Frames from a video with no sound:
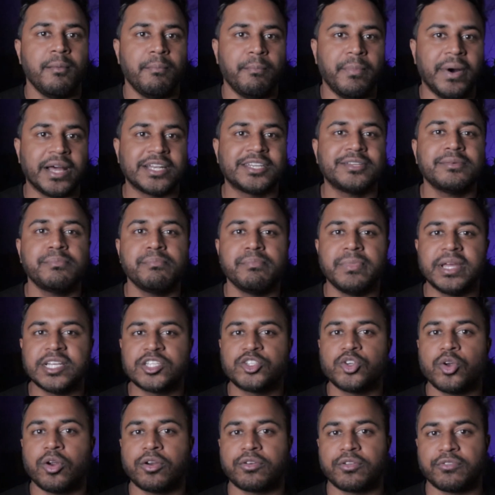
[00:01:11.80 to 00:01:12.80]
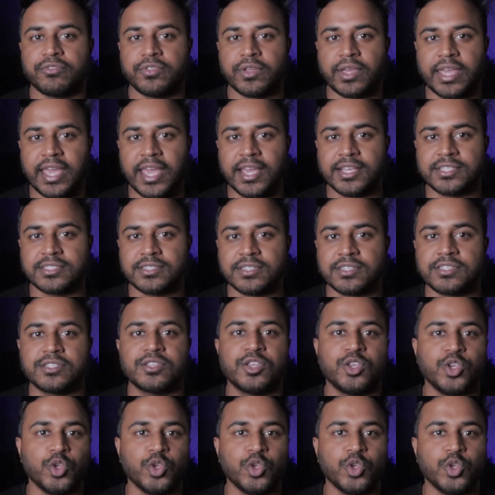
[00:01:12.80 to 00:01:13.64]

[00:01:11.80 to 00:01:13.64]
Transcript: But majority of the cases,